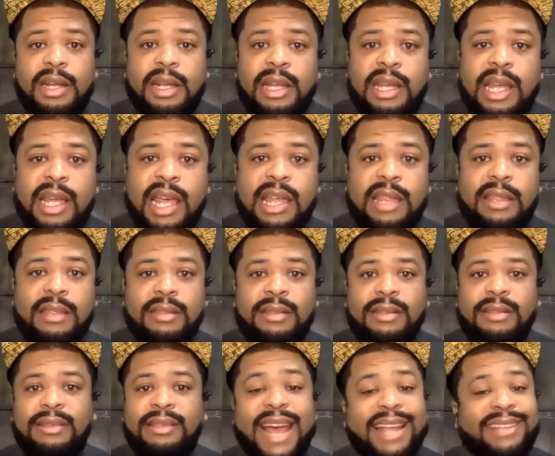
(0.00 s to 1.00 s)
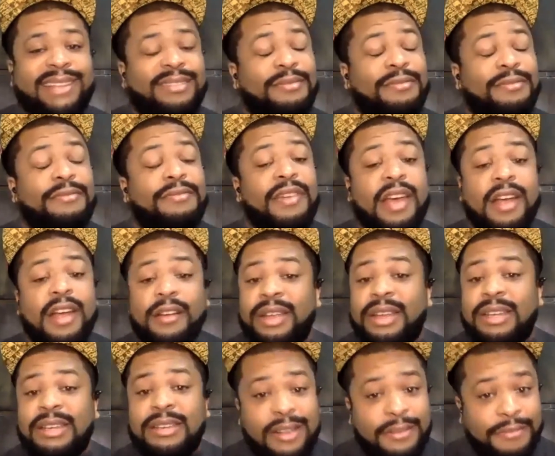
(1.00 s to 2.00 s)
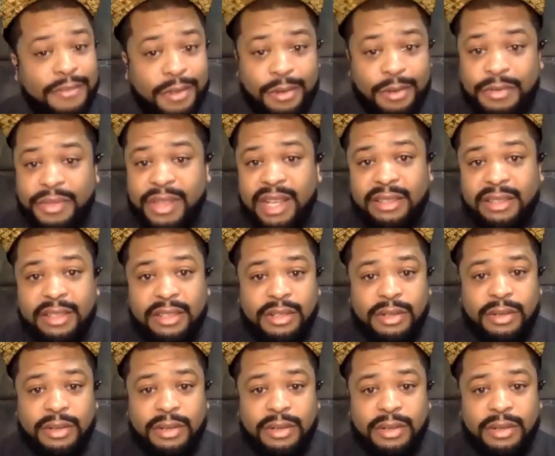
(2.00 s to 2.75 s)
And that's a very difficult thing to do.